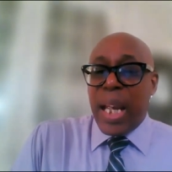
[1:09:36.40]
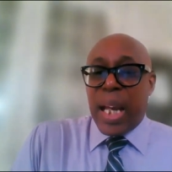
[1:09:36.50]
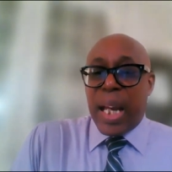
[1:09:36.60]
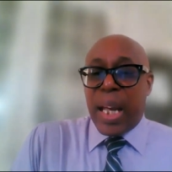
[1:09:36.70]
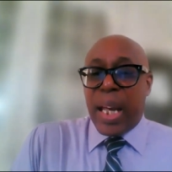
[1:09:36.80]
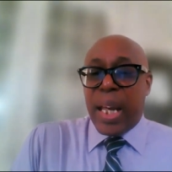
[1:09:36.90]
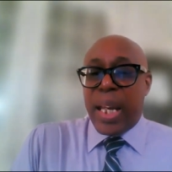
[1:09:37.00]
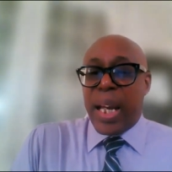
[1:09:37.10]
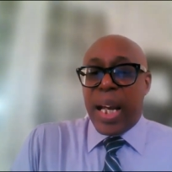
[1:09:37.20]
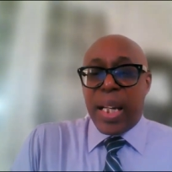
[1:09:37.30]

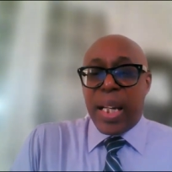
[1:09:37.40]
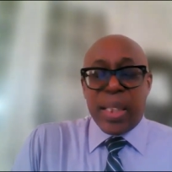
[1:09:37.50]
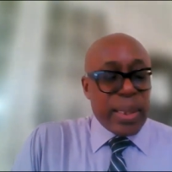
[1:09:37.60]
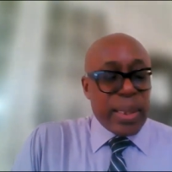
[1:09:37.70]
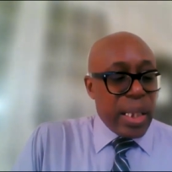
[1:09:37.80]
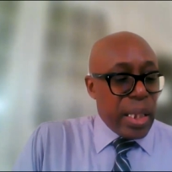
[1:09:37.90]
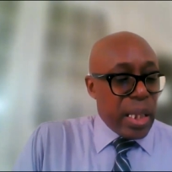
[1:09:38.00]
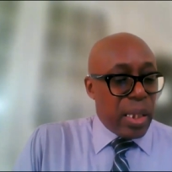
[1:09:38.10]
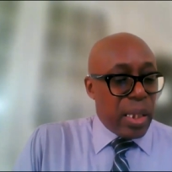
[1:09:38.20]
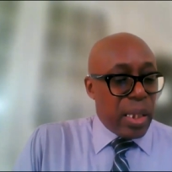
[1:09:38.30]
And I
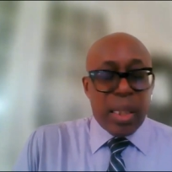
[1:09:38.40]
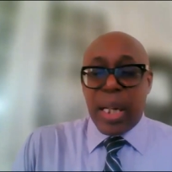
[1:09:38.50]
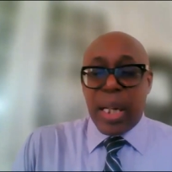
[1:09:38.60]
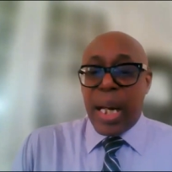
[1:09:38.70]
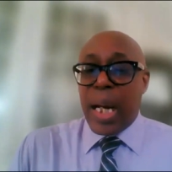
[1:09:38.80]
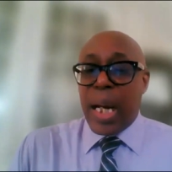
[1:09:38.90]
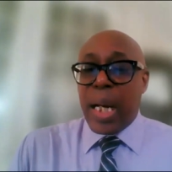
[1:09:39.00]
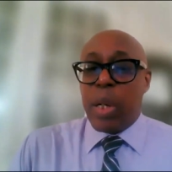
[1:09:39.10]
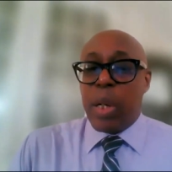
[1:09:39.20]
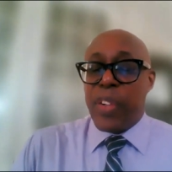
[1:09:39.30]
see
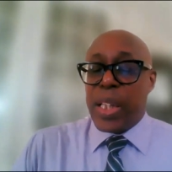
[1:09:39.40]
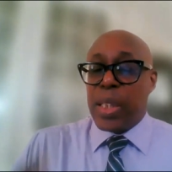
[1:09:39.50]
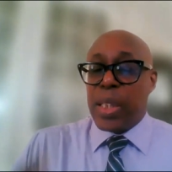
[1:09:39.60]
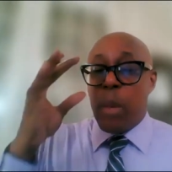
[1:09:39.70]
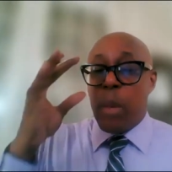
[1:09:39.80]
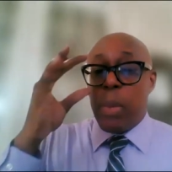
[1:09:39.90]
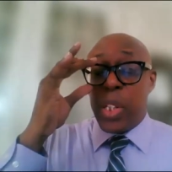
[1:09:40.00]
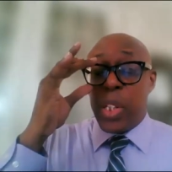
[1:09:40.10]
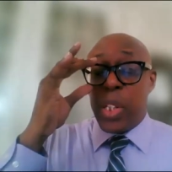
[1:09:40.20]
a final comment,